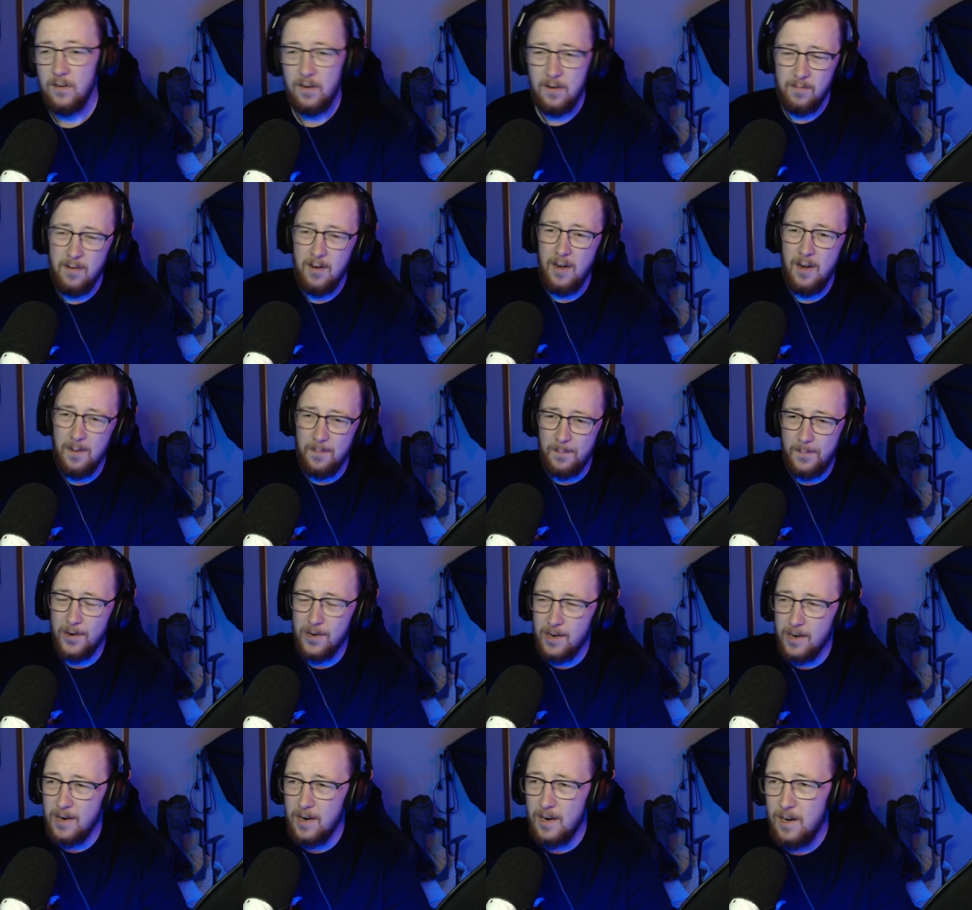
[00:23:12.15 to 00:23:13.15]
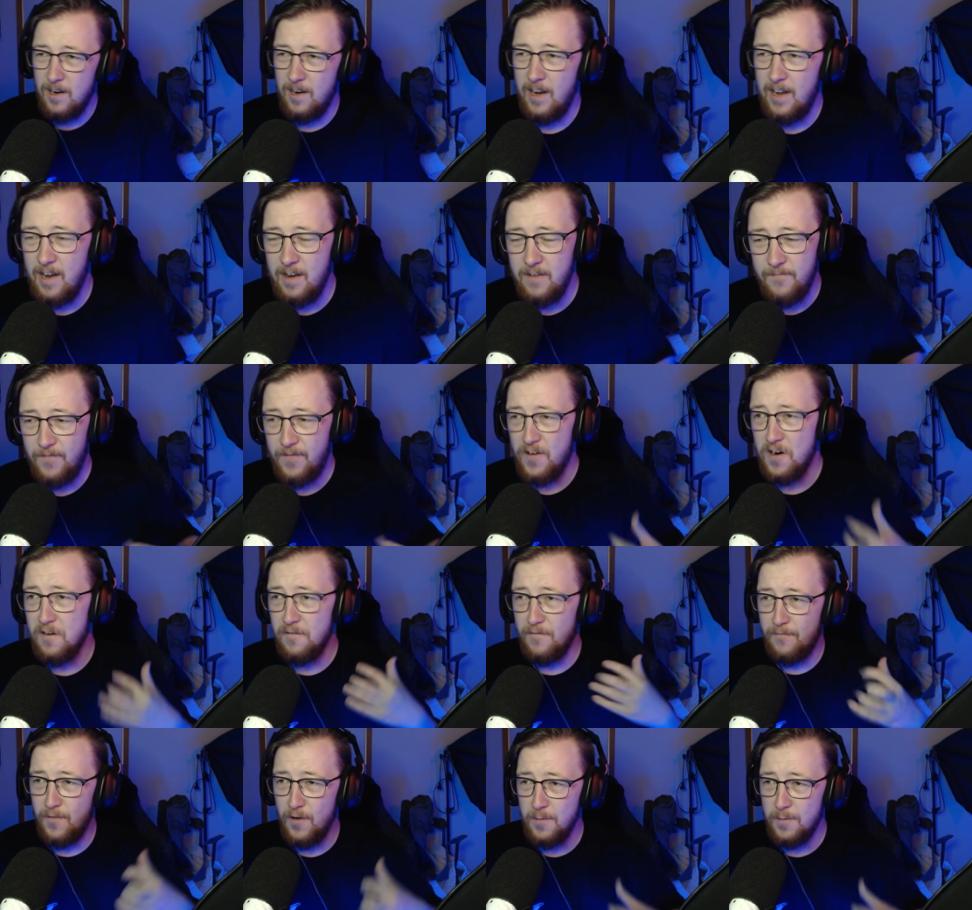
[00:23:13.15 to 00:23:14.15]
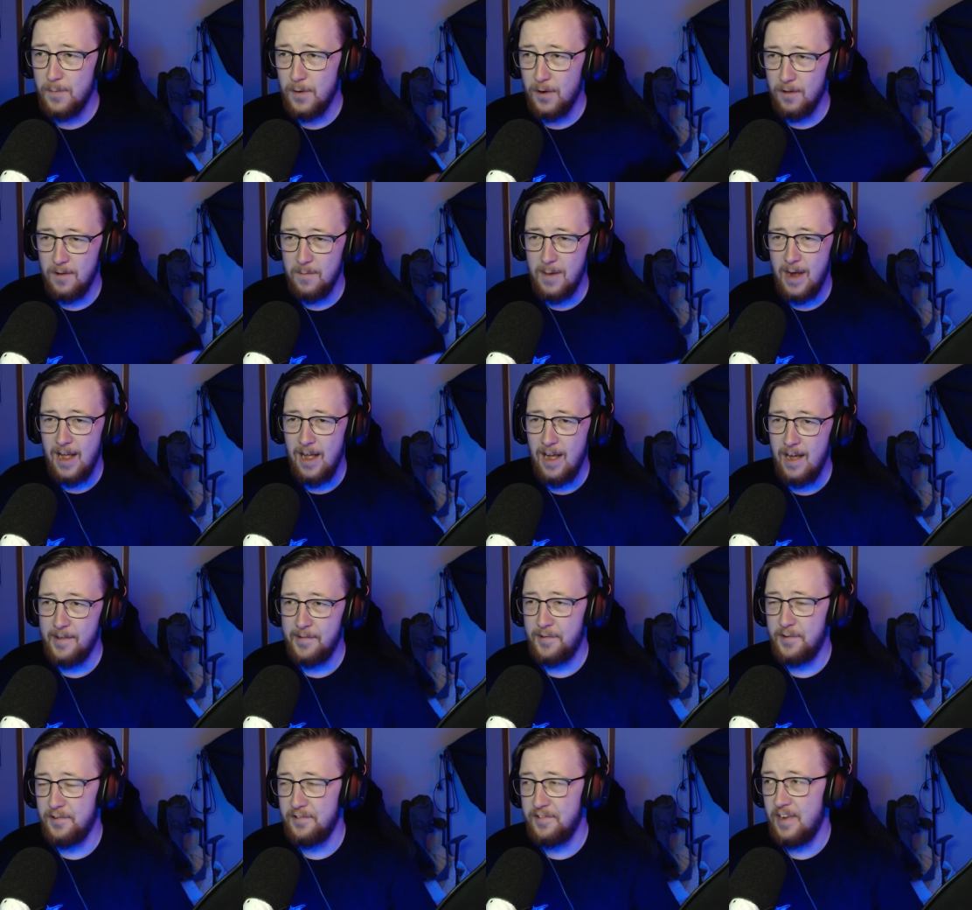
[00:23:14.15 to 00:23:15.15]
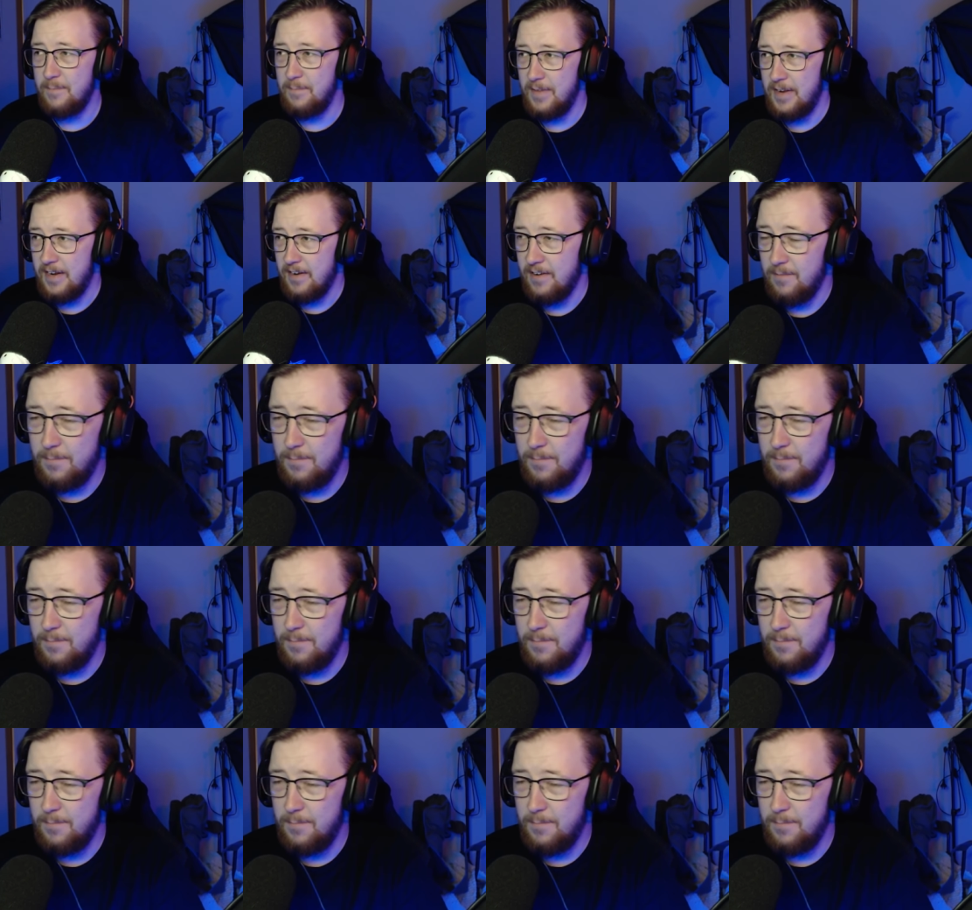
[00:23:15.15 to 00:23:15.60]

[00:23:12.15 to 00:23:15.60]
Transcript: Come on, put it on and then throw a football at my ass or something.